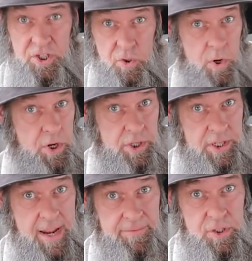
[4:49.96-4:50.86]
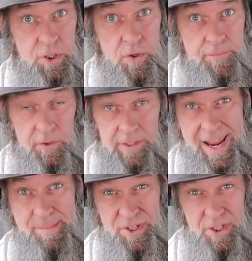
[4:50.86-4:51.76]
Okay, so what you're going to have to do if your
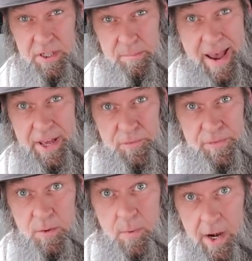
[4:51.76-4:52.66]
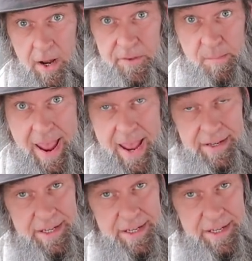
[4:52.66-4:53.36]
lamb isn't going to bottle feed right off the bat,